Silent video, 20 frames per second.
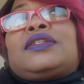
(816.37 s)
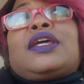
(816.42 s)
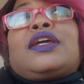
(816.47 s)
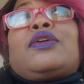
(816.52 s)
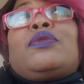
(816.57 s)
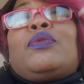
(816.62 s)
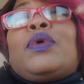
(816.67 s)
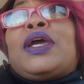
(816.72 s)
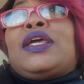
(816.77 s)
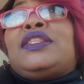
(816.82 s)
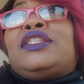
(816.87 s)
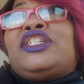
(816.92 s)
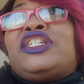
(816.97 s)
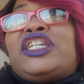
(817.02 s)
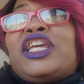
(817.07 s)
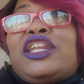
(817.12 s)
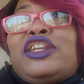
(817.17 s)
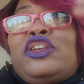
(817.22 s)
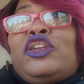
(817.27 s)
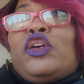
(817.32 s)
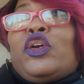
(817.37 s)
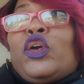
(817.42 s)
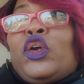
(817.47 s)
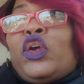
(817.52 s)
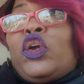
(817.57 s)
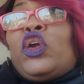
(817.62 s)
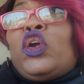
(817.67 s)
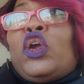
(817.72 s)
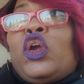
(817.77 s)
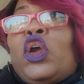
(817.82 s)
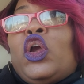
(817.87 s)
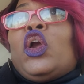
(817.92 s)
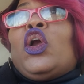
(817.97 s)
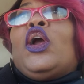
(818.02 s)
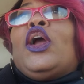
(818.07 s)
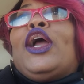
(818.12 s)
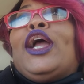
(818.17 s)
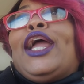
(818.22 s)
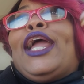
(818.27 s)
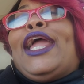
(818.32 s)
to take away gender
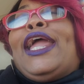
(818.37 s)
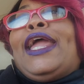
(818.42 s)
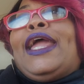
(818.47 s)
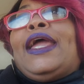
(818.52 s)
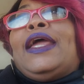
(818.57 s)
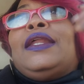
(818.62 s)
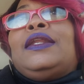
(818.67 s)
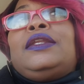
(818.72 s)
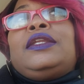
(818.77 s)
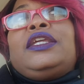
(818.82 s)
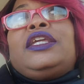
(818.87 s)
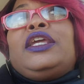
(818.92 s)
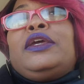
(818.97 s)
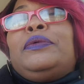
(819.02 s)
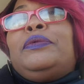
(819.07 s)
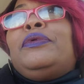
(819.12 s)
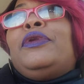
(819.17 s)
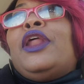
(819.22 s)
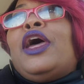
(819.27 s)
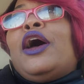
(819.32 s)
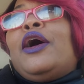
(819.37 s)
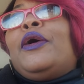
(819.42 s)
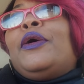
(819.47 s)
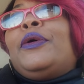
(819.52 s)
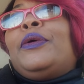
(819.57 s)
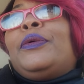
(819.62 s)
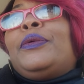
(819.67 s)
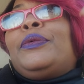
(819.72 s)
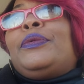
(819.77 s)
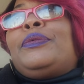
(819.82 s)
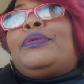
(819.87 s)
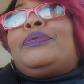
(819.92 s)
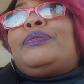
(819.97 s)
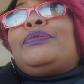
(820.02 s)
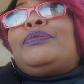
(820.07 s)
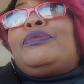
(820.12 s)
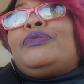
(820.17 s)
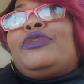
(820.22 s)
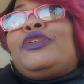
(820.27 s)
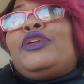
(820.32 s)
and you know,
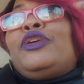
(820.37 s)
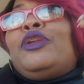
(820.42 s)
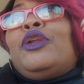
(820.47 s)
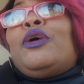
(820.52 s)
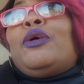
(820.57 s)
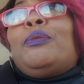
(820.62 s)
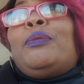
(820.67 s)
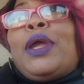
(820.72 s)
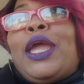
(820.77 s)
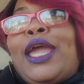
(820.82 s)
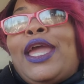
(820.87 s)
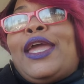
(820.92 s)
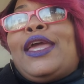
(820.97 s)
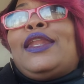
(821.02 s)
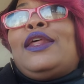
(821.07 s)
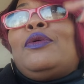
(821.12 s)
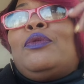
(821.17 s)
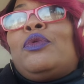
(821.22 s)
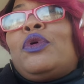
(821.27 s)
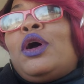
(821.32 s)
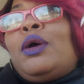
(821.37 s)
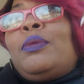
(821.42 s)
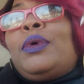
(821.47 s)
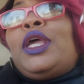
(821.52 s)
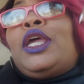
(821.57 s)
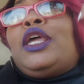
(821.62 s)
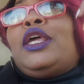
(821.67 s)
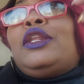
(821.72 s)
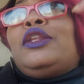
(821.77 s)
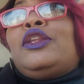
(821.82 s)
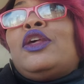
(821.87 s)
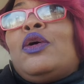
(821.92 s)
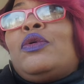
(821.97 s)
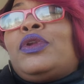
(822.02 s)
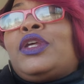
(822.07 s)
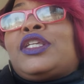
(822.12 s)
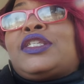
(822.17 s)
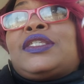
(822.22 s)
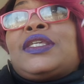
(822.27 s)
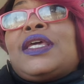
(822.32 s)
you know, man and woman
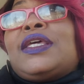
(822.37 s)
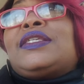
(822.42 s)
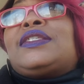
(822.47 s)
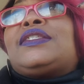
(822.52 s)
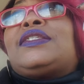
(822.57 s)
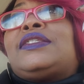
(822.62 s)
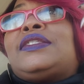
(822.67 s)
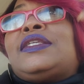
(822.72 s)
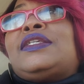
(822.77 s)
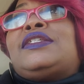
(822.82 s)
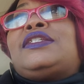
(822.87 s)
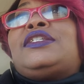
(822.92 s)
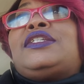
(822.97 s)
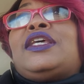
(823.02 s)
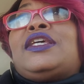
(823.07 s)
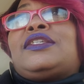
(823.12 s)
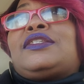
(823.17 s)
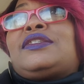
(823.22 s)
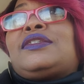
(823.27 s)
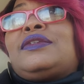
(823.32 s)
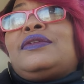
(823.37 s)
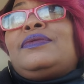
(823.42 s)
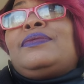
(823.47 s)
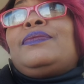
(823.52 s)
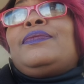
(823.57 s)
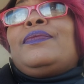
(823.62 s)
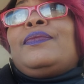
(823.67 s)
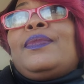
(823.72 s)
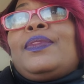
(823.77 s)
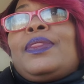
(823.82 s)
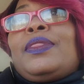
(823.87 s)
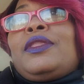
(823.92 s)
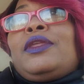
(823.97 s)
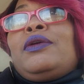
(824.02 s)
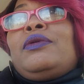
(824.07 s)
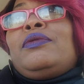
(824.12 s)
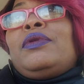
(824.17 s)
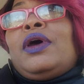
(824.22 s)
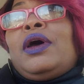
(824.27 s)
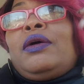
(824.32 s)
don't exist. It's just
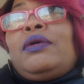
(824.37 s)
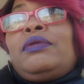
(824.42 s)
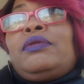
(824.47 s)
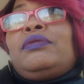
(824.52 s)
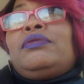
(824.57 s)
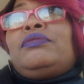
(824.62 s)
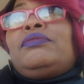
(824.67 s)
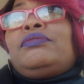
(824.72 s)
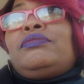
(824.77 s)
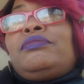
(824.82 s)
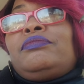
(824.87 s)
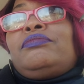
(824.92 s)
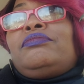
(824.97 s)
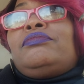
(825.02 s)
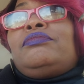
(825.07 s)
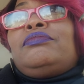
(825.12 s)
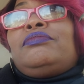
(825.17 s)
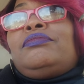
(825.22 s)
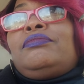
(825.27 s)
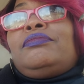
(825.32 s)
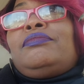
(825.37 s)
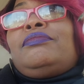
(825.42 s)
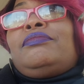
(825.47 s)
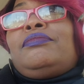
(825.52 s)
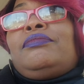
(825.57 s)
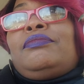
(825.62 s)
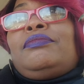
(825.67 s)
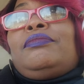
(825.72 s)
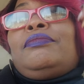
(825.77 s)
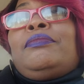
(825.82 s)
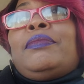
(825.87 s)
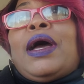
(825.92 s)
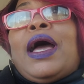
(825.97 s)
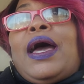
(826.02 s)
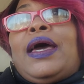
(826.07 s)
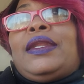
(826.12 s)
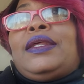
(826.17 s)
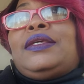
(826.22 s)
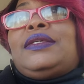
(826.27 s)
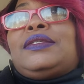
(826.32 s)
you know,
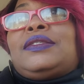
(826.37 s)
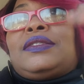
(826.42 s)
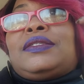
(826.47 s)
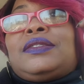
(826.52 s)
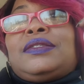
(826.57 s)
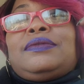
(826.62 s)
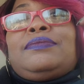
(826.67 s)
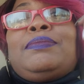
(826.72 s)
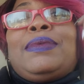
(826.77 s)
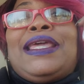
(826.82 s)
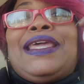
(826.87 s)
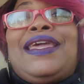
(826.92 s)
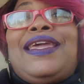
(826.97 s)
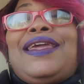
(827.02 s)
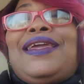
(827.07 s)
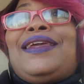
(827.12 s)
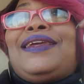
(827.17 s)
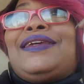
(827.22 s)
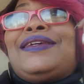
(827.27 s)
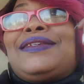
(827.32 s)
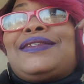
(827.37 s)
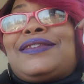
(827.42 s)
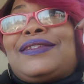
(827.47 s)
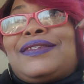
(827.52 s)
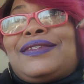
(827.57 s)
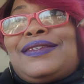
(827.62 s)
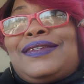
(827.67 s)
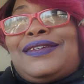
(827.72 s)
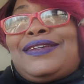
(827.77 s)
bodies, beings.